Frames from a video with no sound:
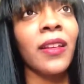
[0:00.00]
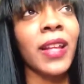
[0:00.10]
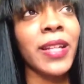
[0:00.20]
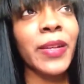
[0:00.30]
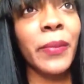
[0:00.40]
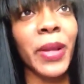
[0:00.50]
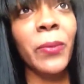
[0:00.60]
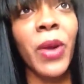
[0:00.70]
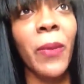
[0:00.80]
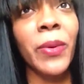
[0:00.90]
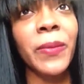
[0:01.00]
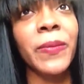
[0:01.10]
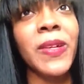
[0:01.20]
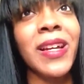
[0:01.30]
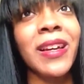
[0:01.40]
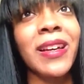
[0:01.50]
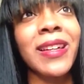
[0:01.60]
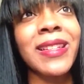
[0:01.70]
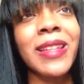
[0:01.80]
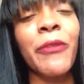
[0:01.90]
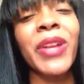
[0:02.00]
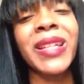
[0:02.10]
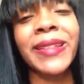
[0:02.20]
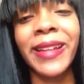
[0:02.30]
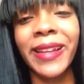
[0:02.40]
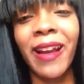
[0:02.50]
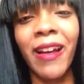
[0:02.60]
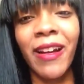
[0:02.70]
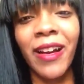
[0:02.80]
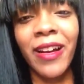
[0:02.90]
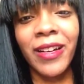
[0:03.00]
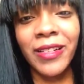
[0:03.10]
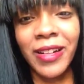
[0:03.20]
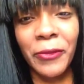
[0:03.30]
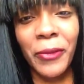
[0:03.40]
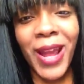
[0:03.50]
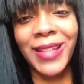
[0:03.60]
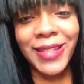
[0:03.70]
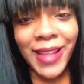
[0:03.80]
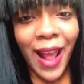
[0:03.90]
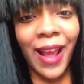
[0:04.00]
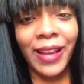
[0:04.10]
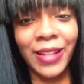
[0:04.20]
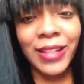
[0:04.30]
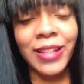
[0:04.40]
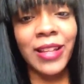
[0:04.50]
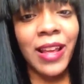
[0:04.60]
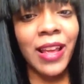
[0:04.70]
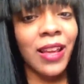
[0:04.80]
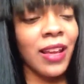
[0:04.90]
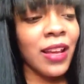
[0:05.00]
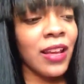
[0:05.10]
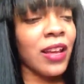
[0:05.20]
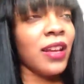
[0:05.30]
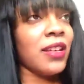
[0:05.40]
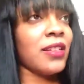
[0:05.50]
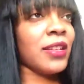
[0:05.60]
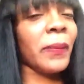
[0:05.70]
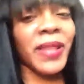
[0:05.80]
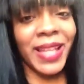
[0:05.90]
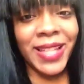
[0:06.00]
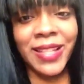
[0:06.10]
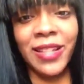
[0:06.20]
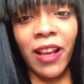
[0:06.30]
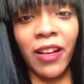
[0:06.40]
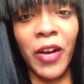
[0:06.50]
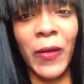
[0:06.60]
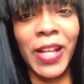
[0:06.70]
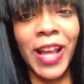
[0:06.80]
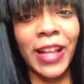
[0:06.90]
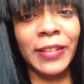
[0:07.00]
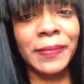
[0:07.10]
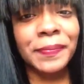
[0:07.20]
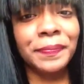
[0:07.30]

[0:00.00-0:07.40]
That's a big problem. It's definitely a red sign. Something is going on.